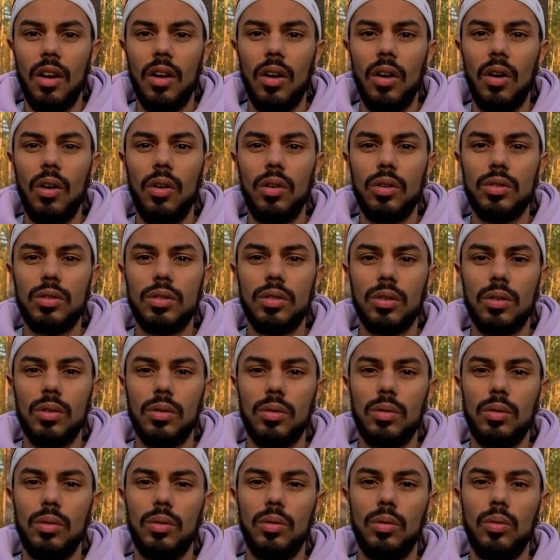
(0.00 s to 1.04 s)

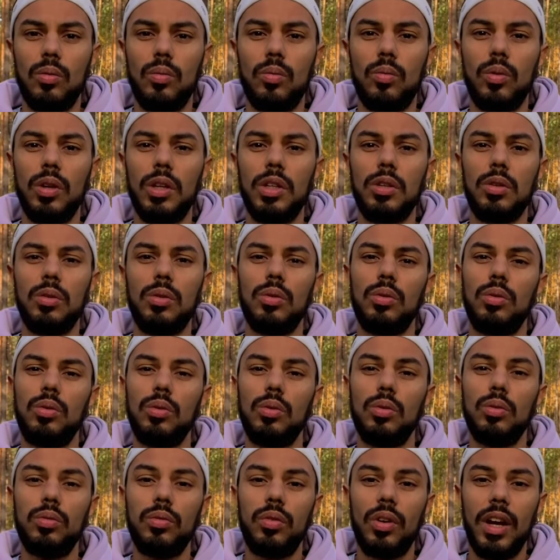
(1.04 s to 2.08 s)
Also, when you
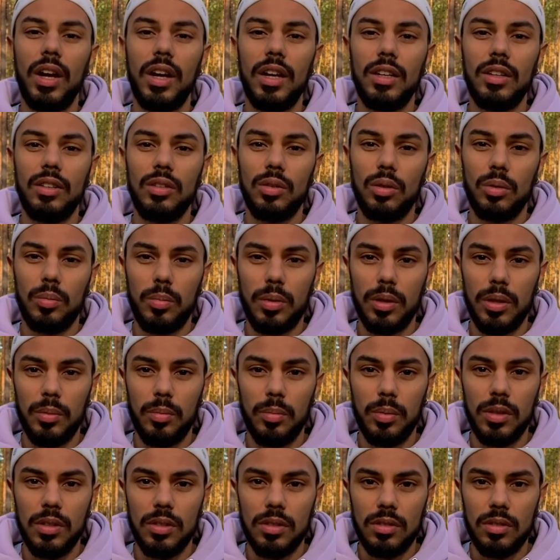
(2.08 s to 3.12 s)
do find your
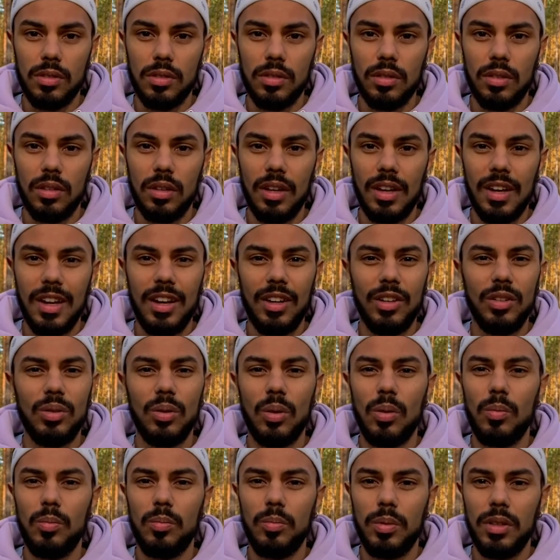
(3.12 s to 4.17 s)
purpose,
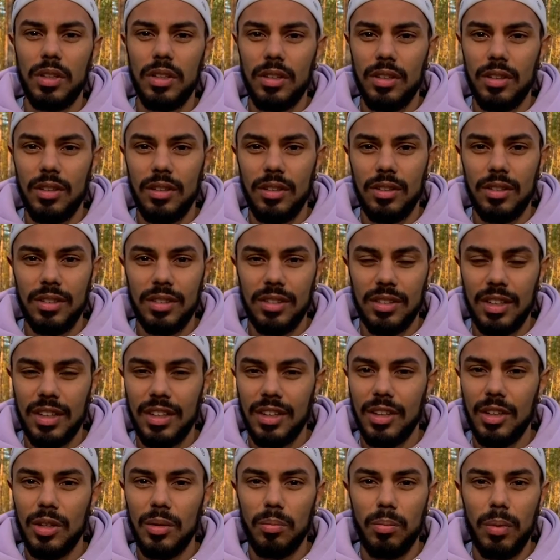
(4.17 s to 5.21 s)
don't be
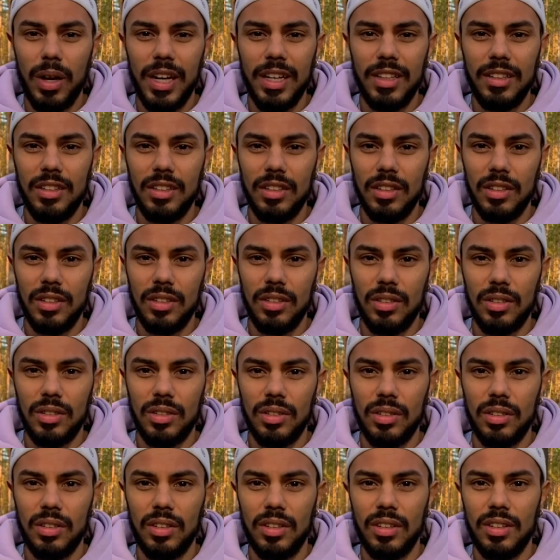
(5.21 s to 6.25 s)
single minded
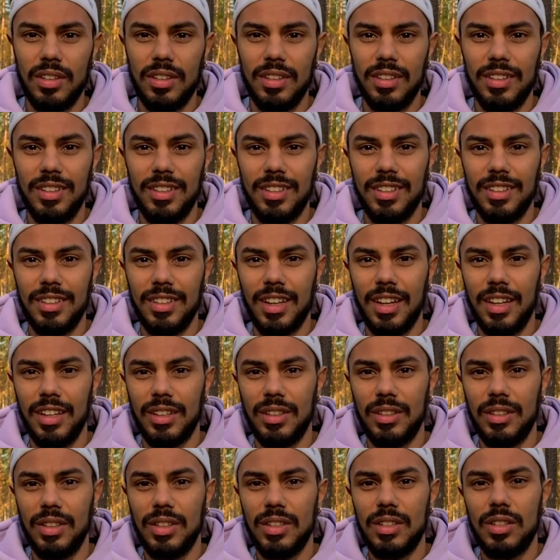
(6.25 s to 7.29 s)
that
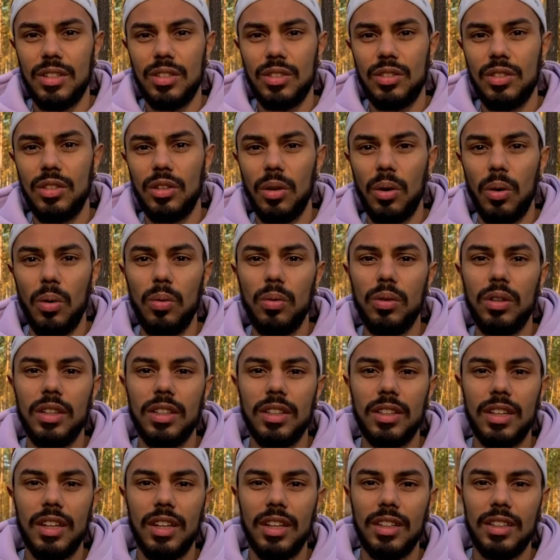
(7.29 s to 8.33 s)
this is the only
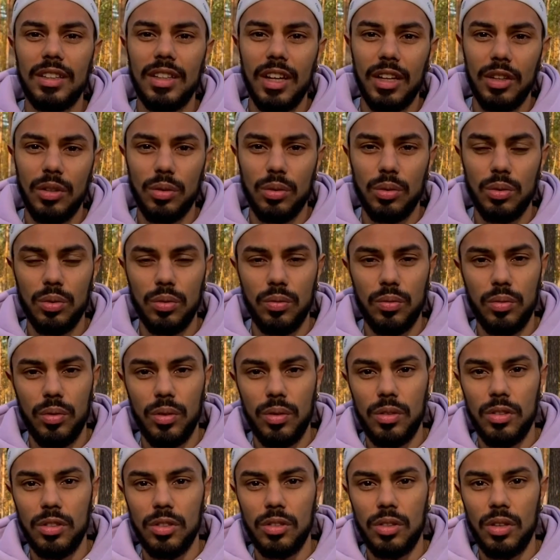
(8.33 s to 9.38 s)
thing that you should
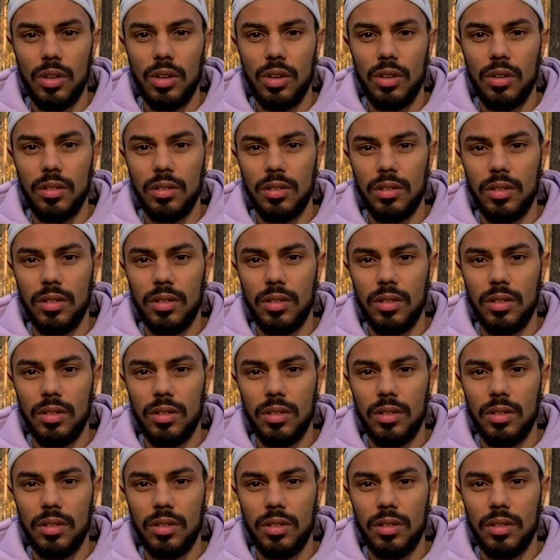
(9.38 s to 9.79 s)
focus on.